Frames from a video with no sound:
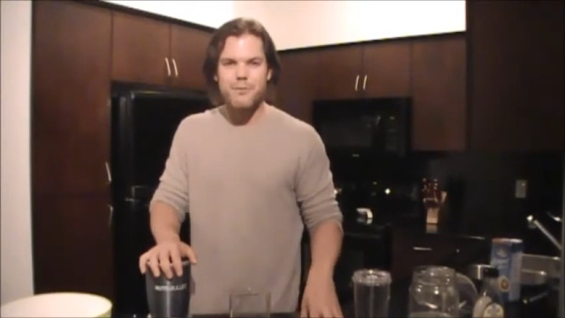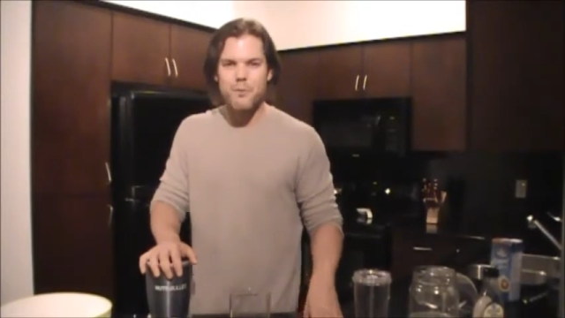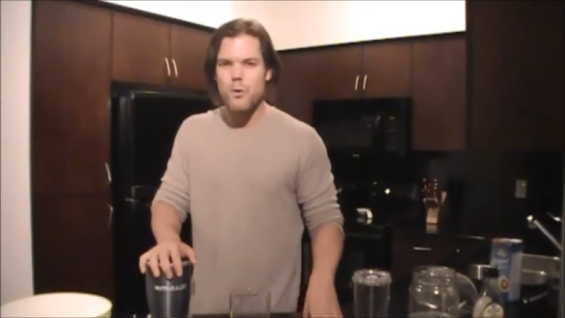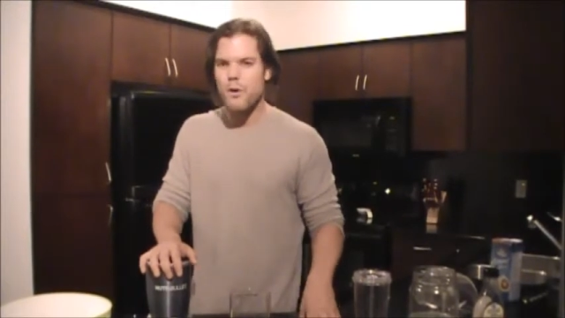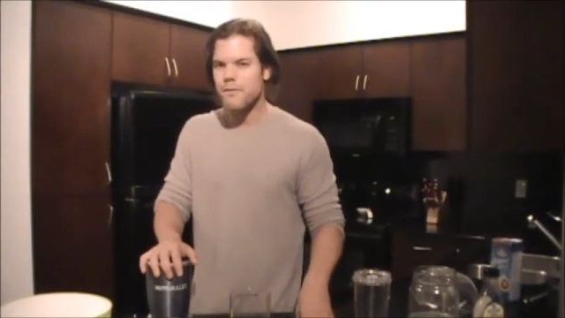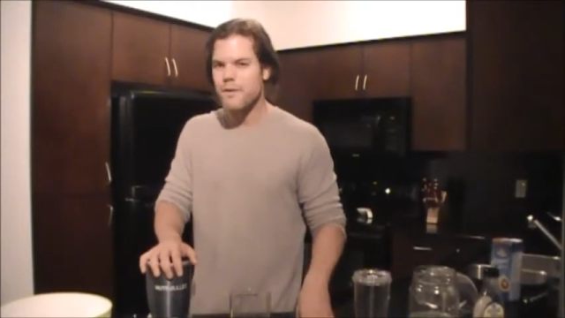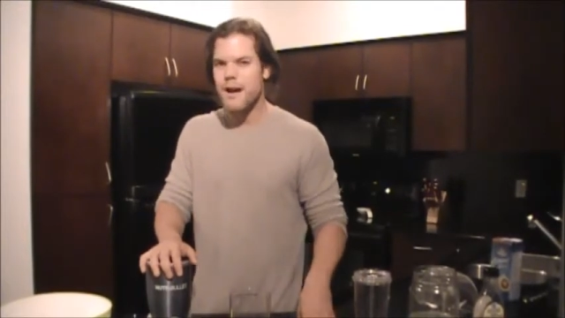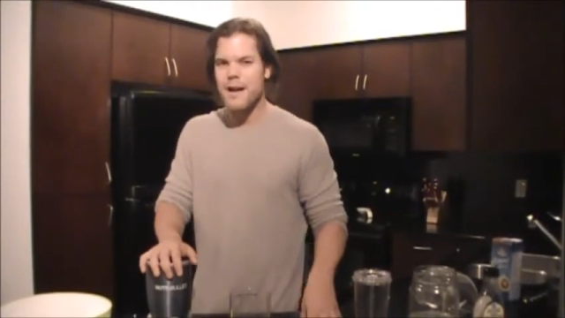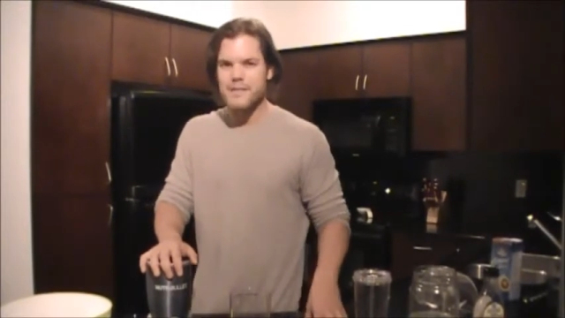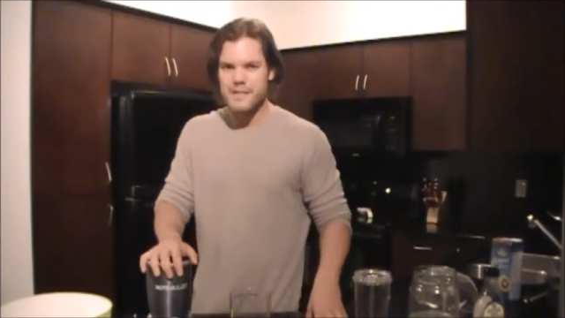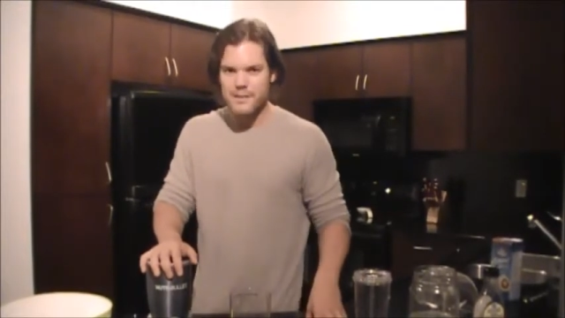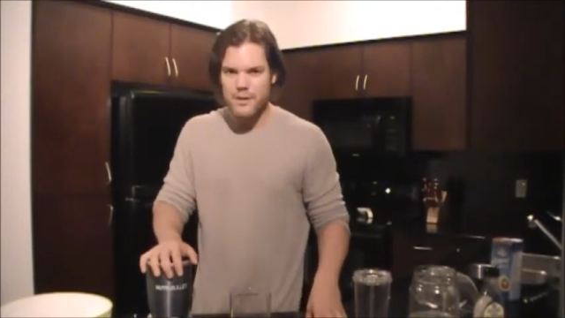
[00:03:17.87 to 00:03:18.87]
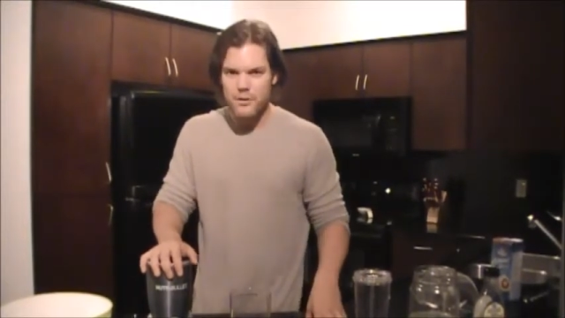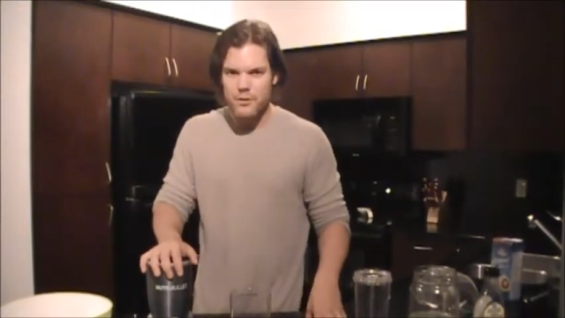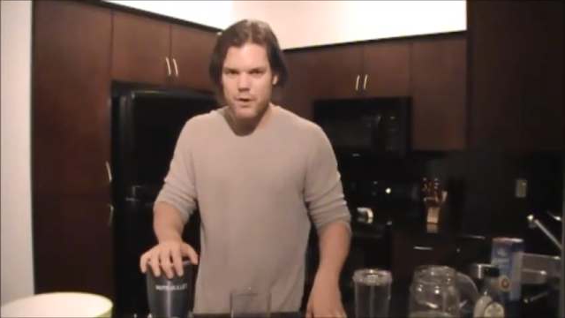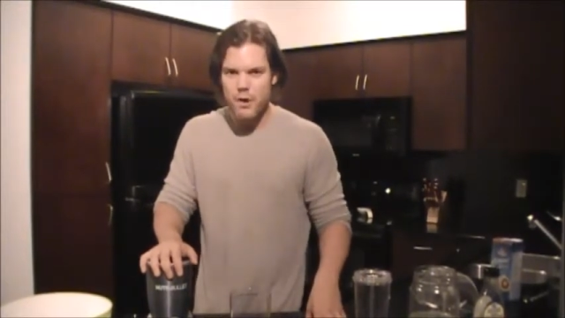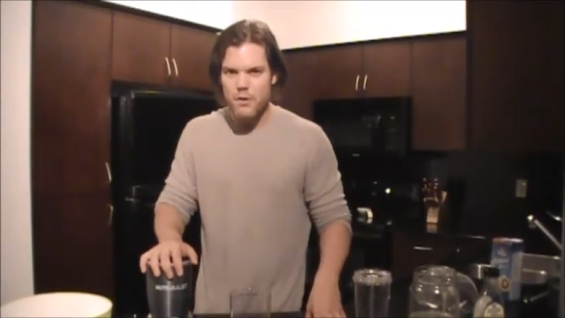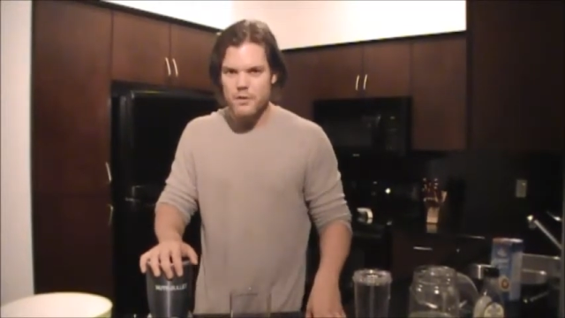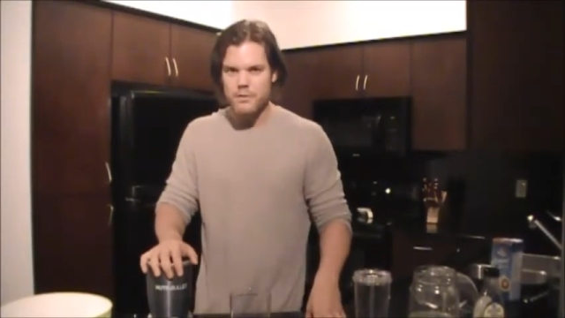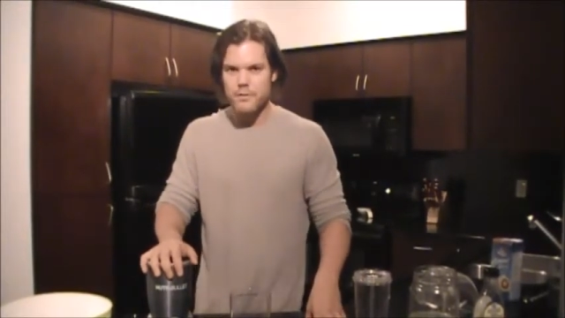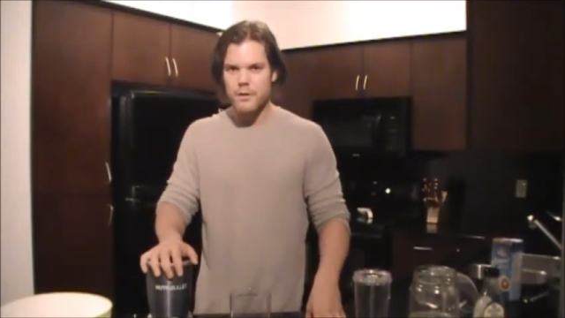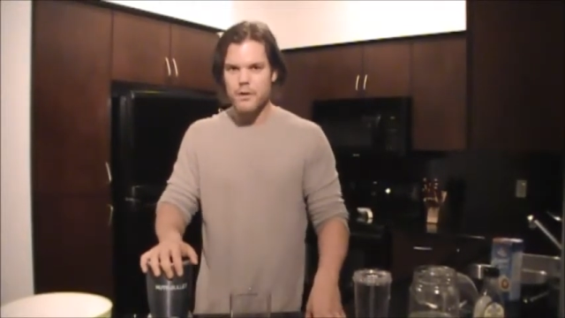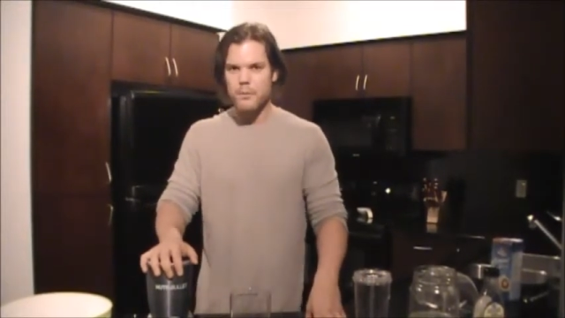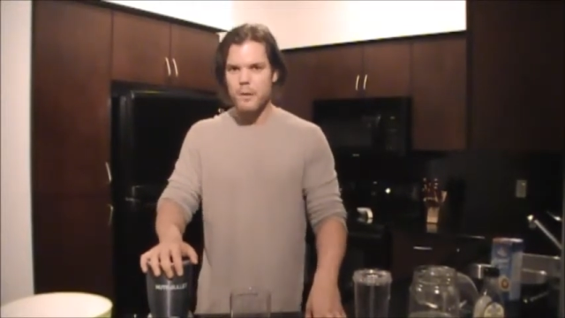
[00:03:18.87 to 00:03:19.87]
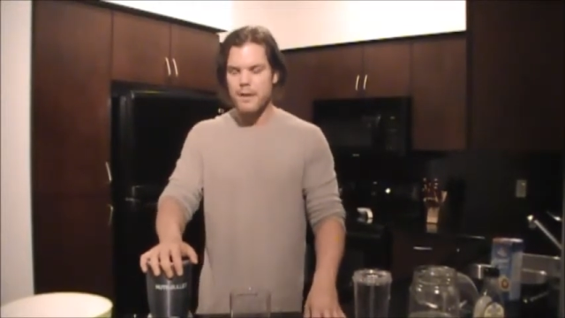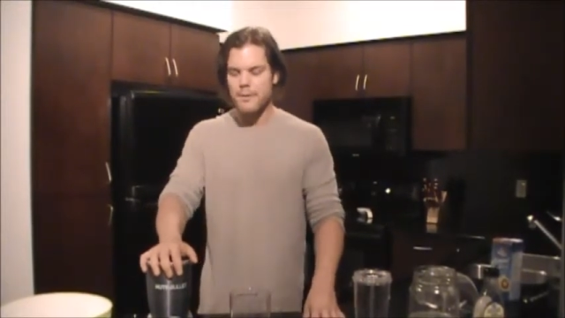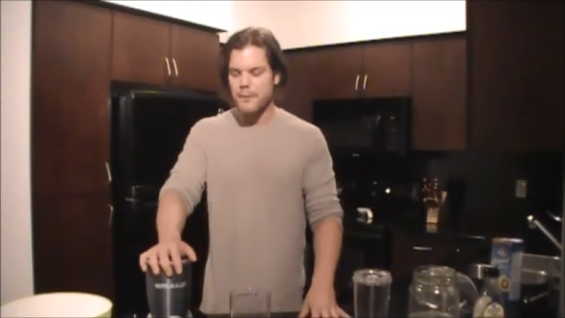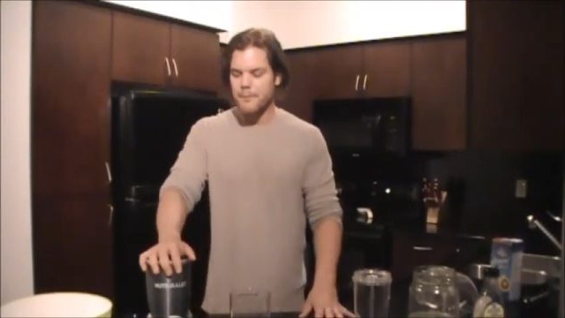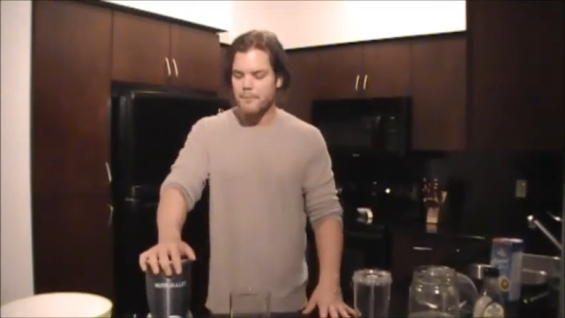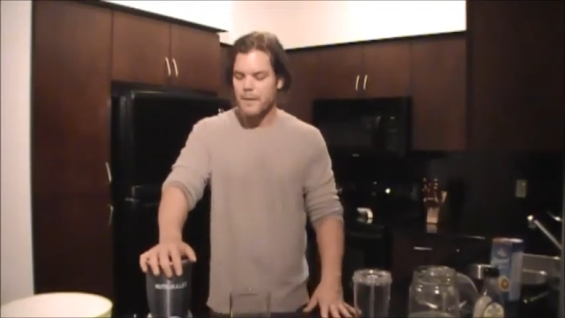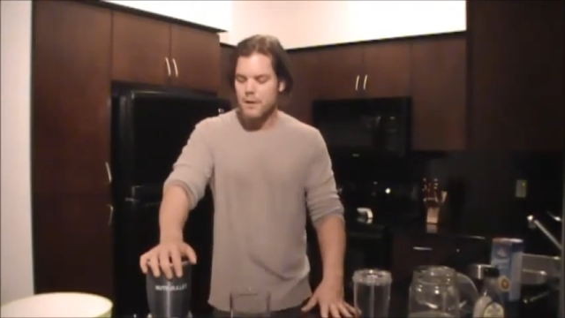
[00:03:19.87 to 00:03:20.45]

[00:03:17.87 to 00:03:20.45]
$400, $500, $600 for a good blender.